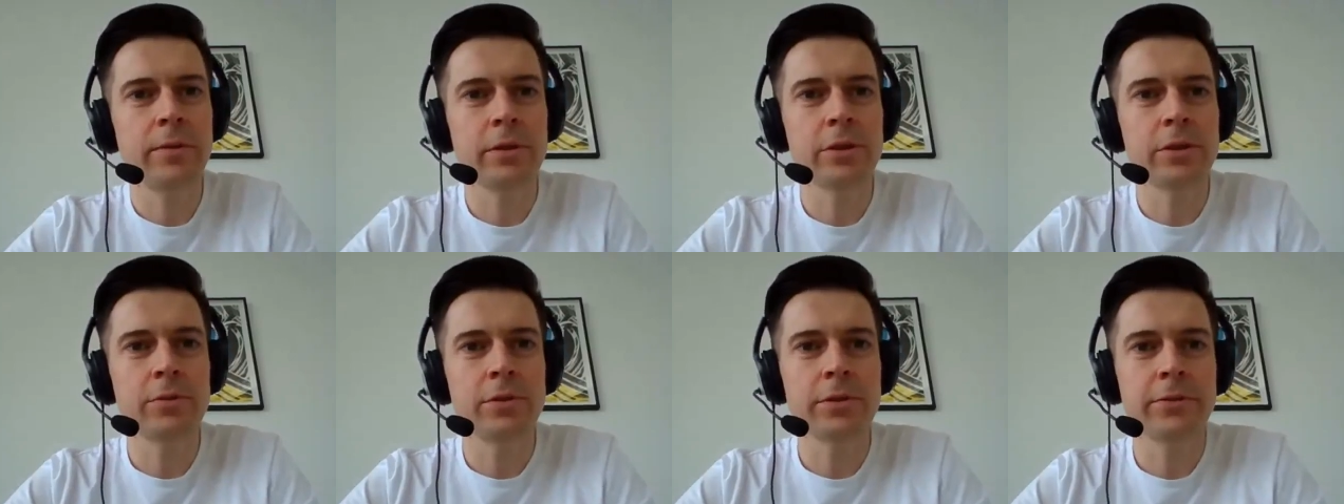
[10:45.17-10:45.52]

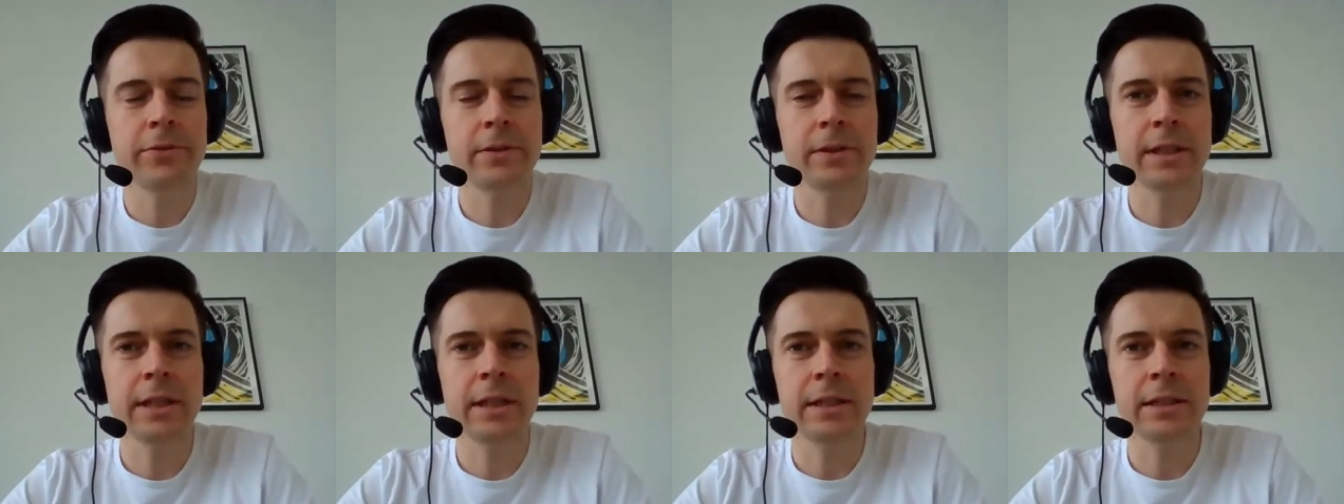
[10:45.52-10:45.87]
which was
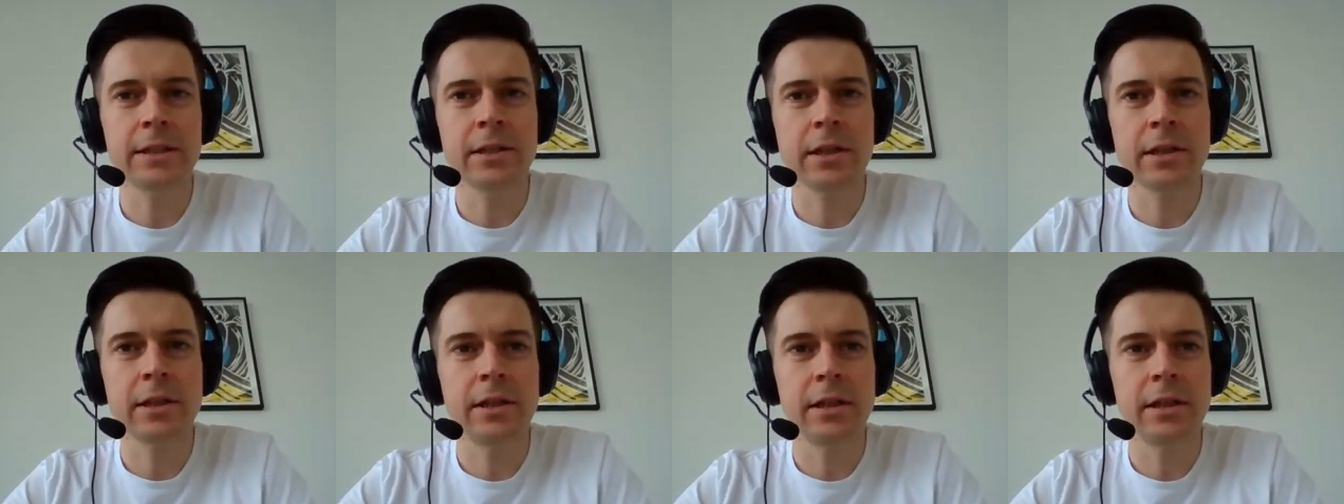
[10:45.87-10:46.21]

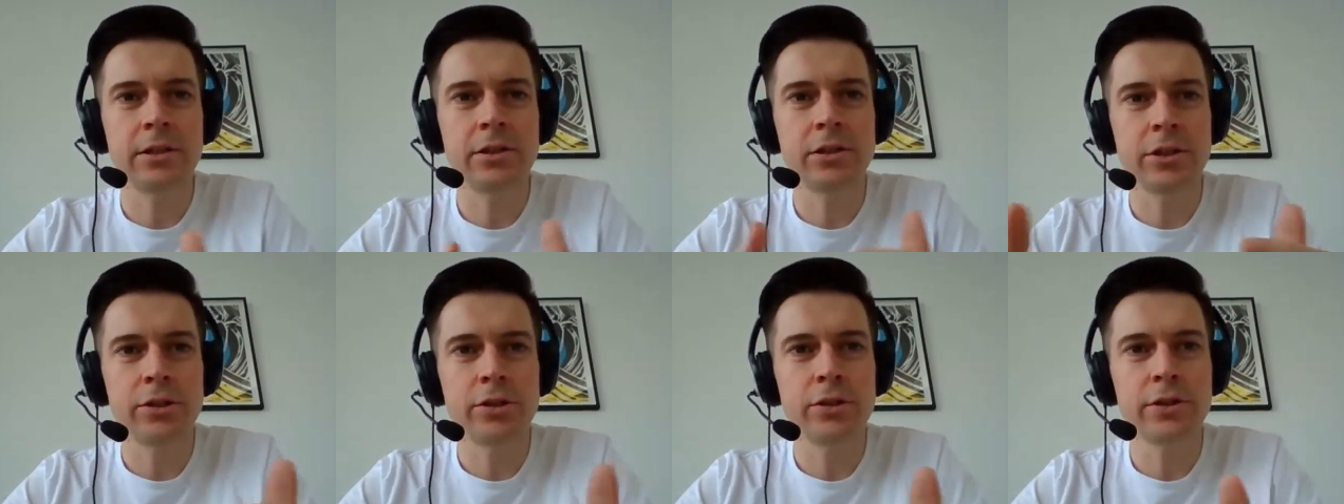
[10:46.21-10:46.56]
fantastic, and I
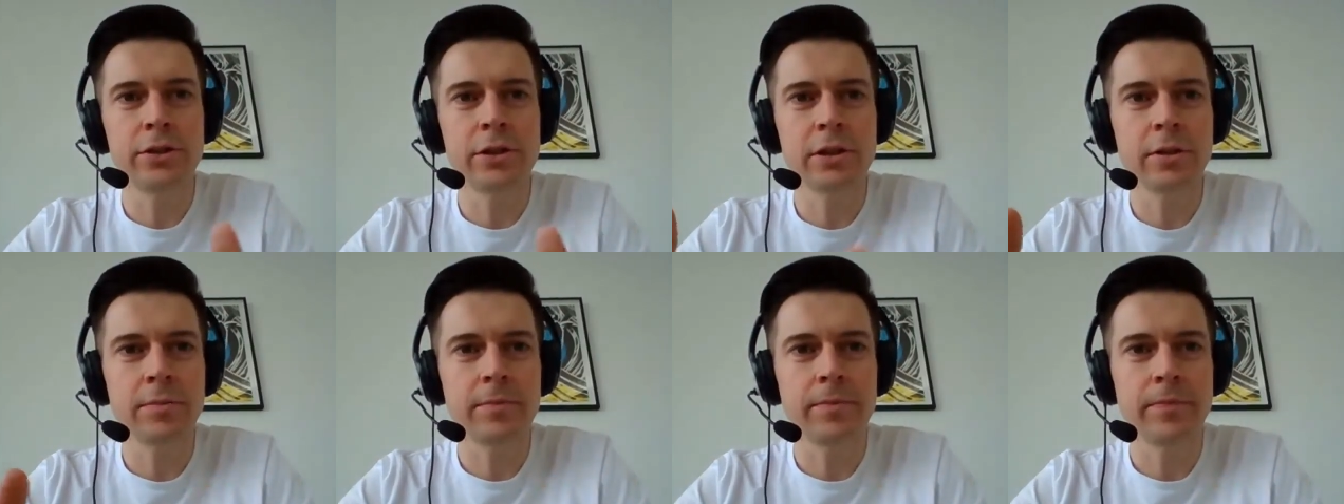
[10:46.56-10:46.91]

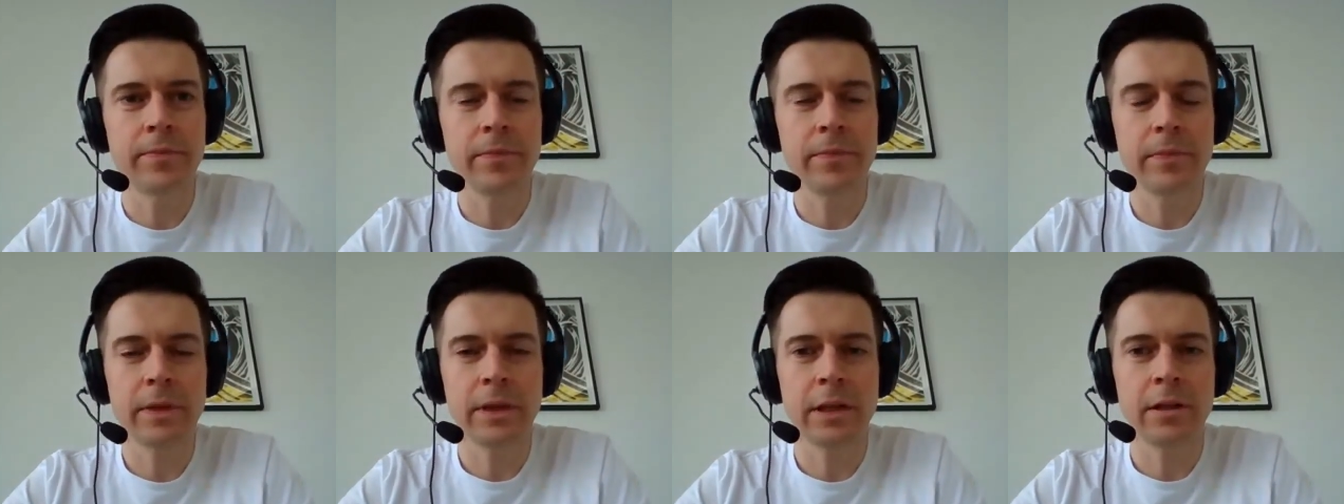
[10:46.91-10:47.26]
introduced them
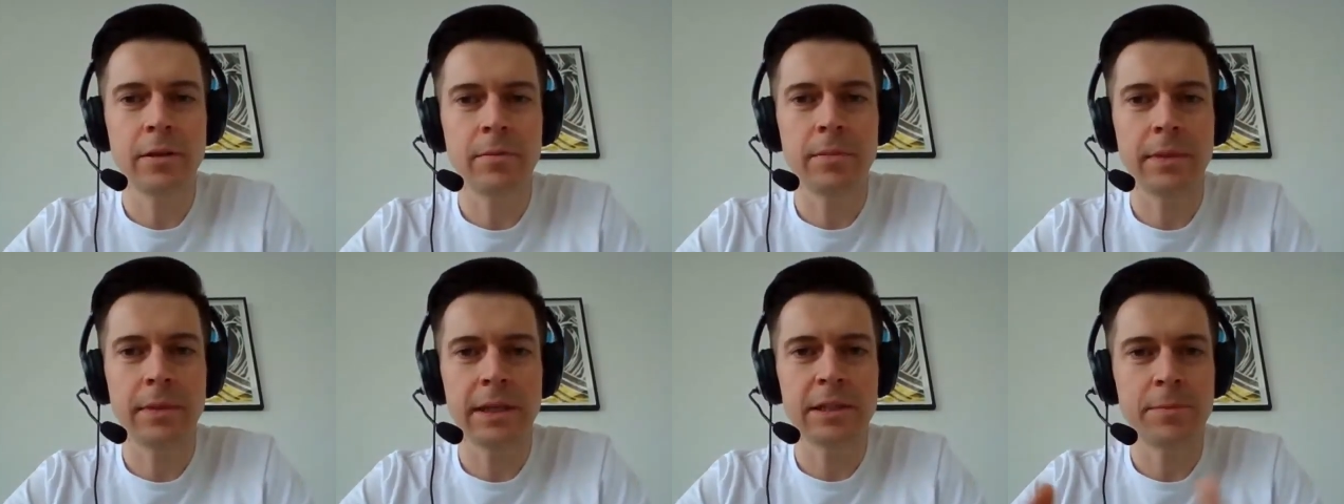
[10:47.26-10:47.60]

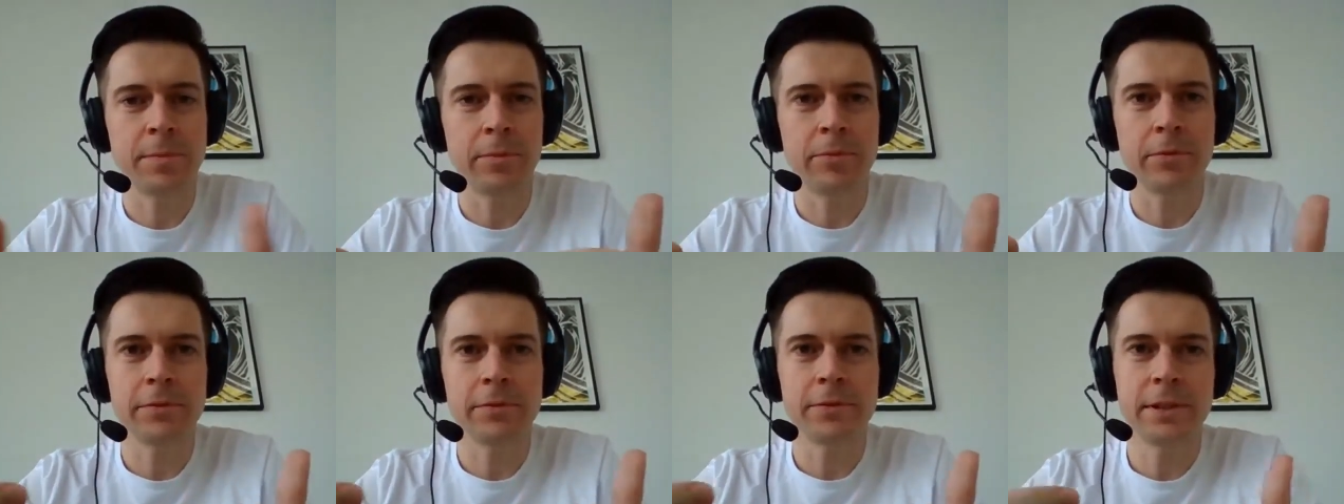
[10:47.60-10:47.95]
as
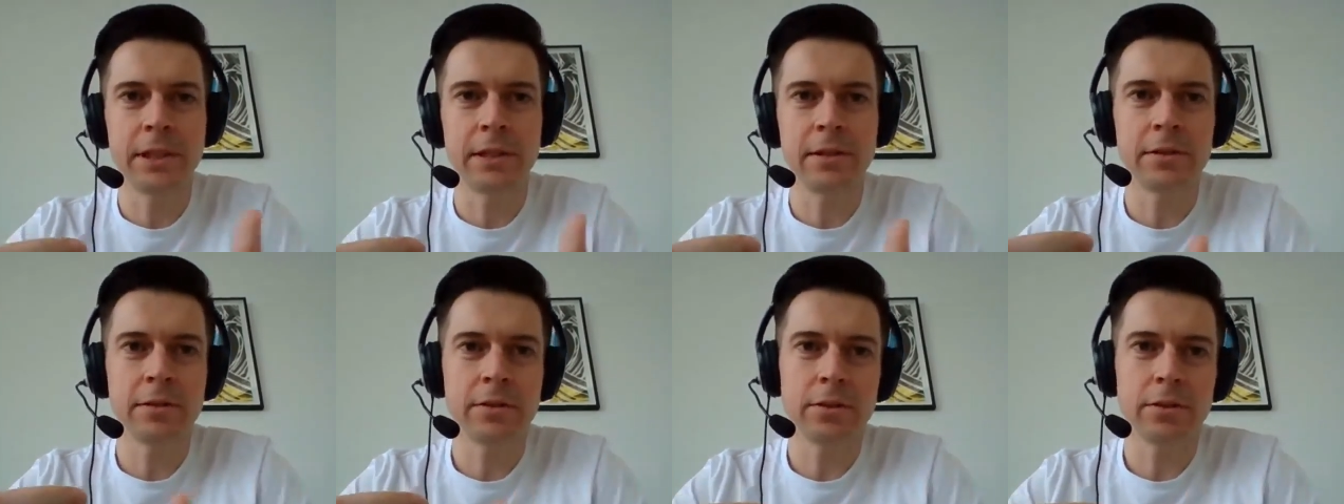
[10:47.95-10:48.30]
people have
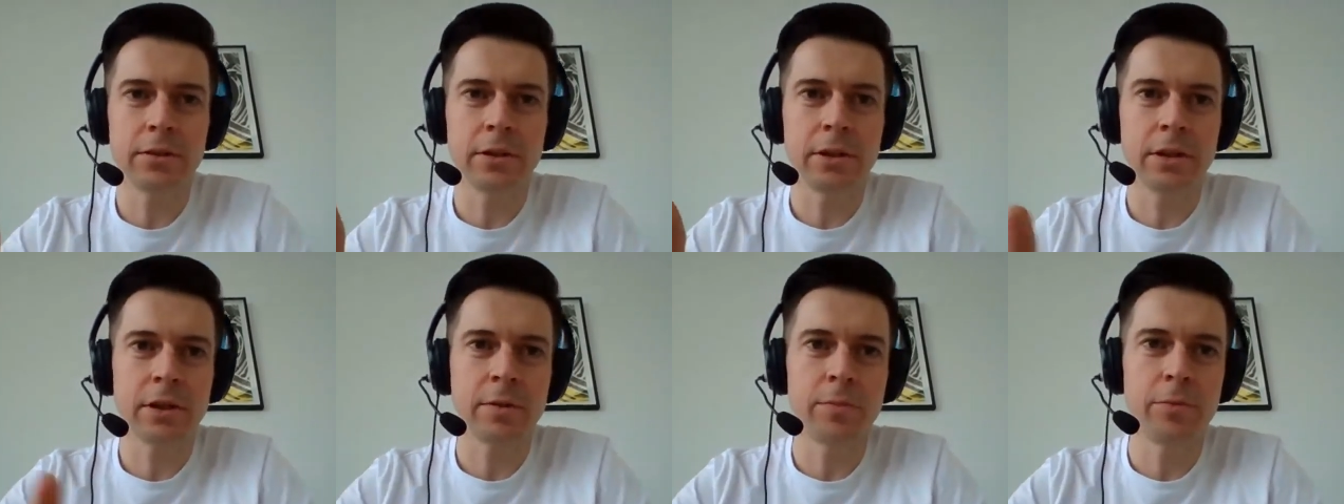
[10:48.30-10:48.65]
seen
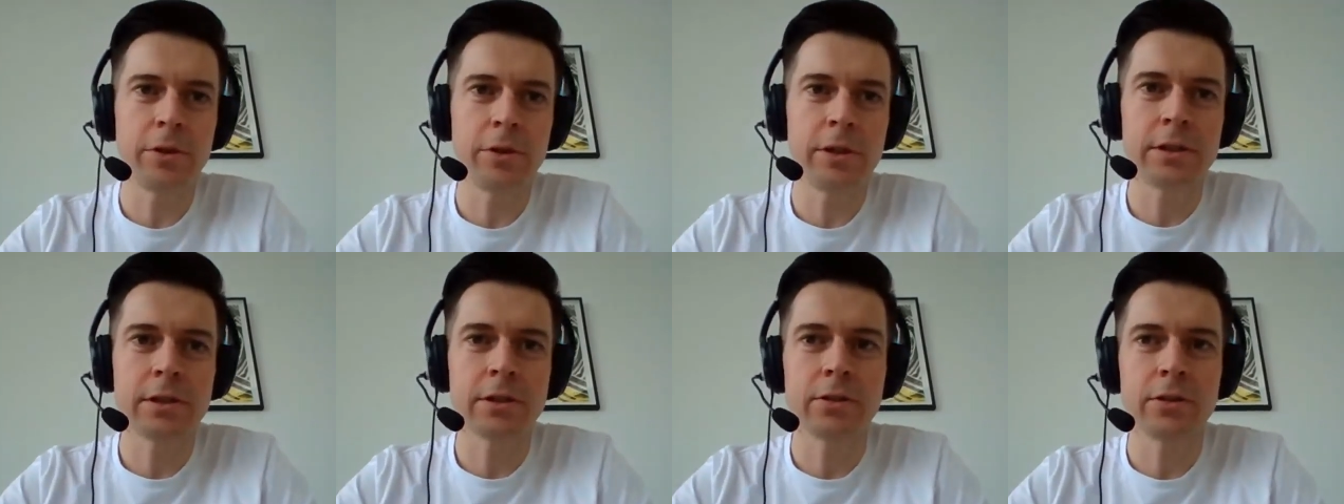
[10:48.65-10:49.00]
on the
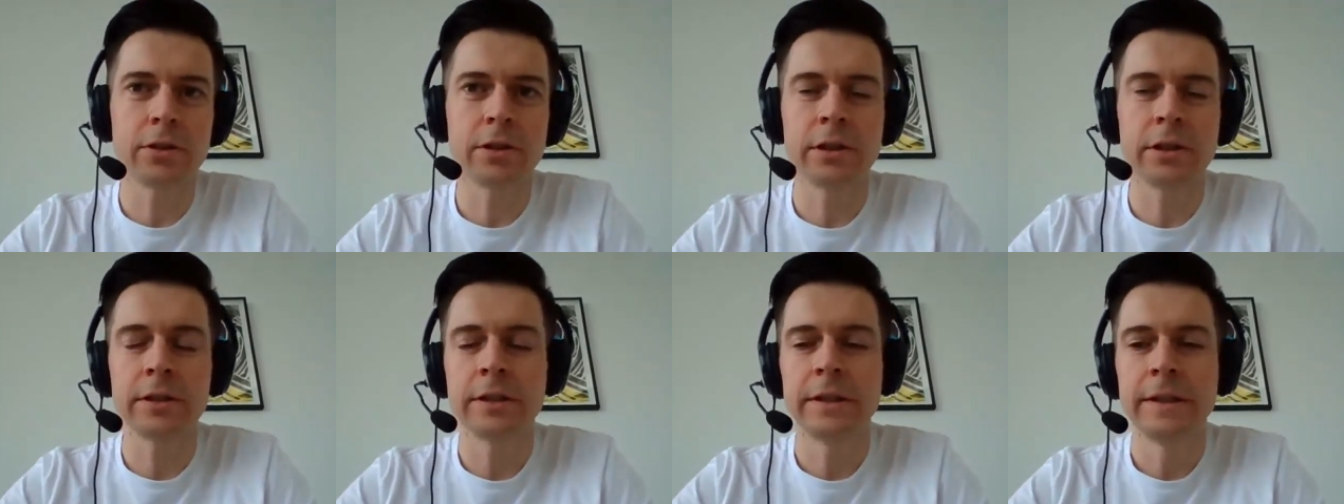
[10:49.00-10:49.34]
community
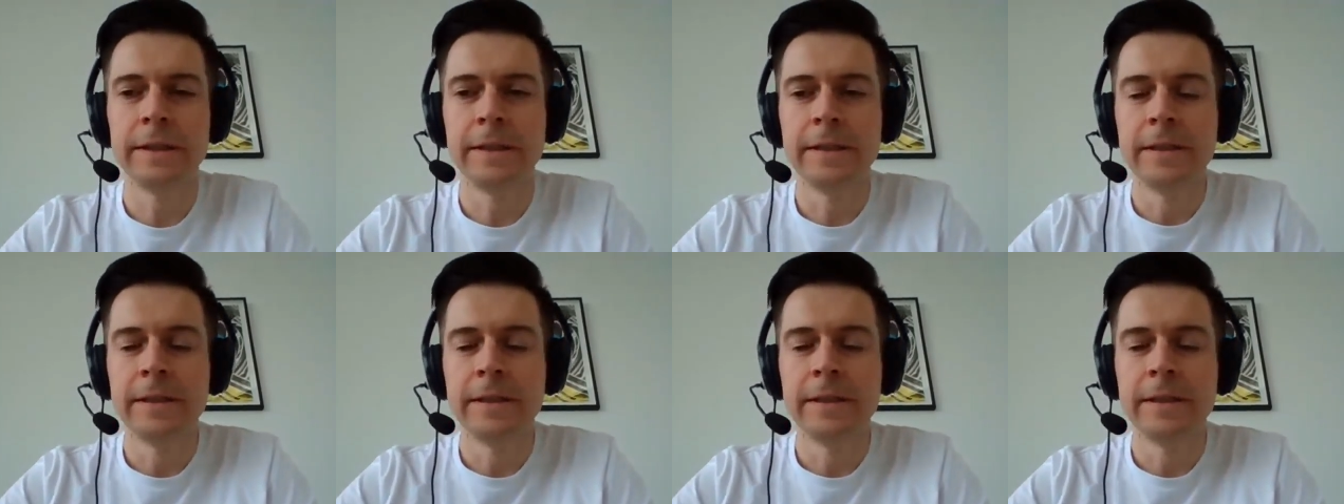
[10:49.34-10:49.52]
corner.